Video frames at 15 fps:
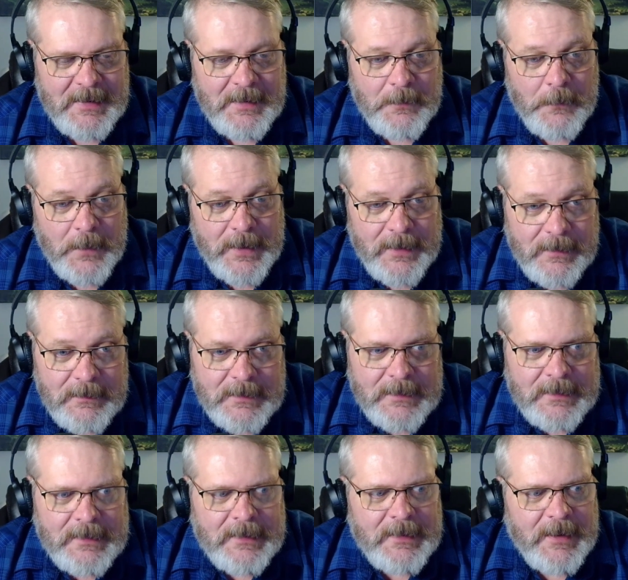well,
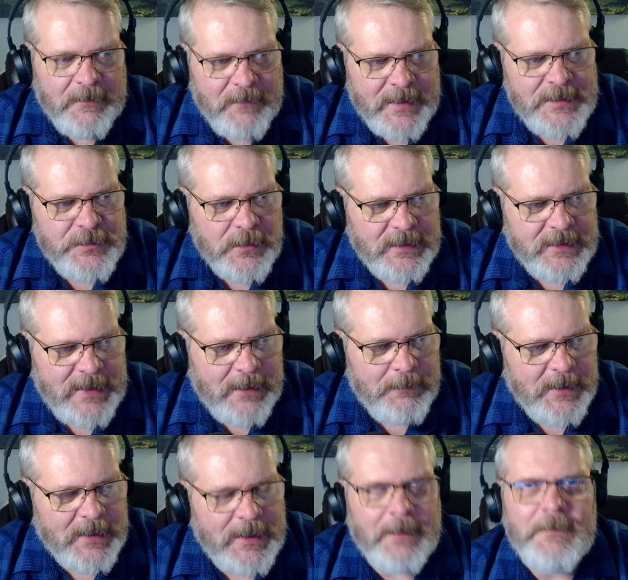eventually that
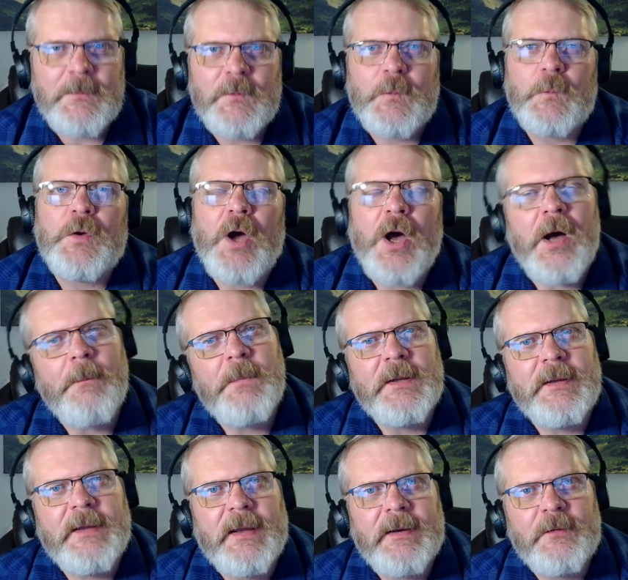became too
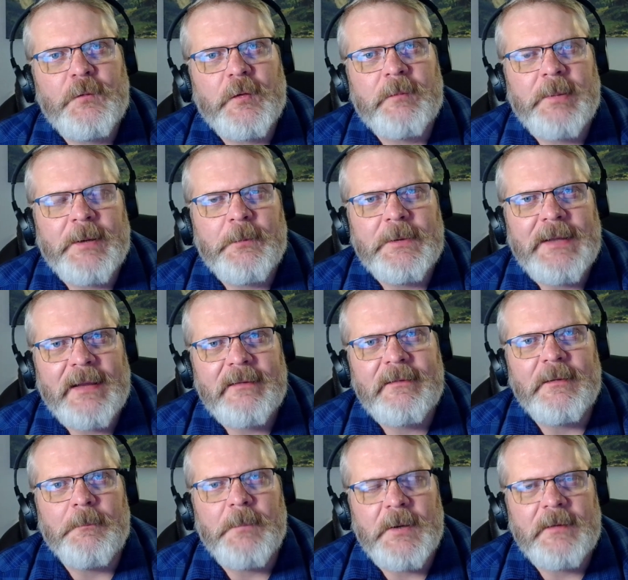complicated to explain with that
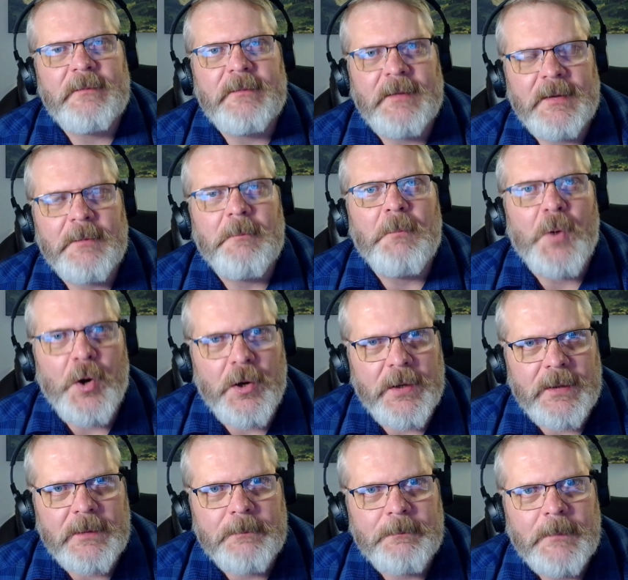simplistic
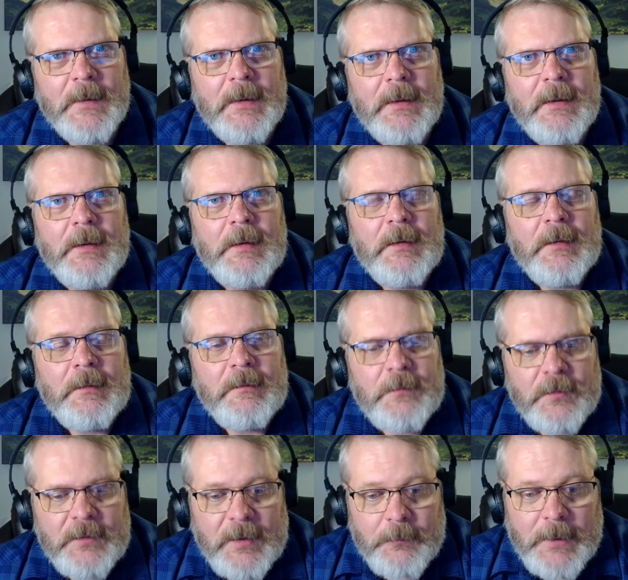model.
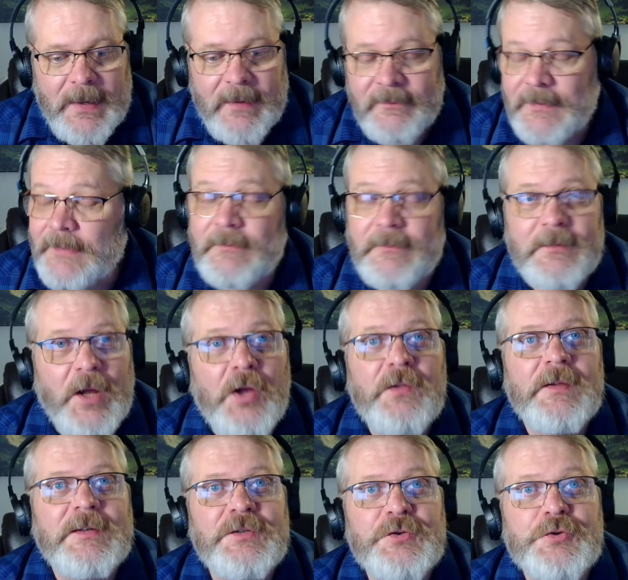So they realized that's not
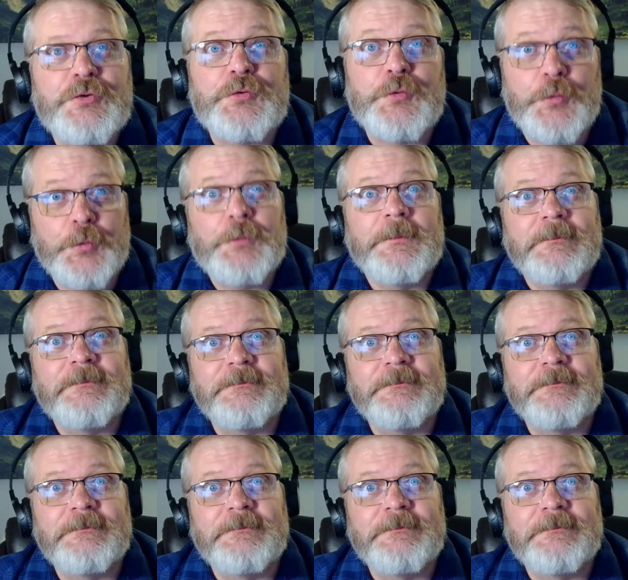the truth.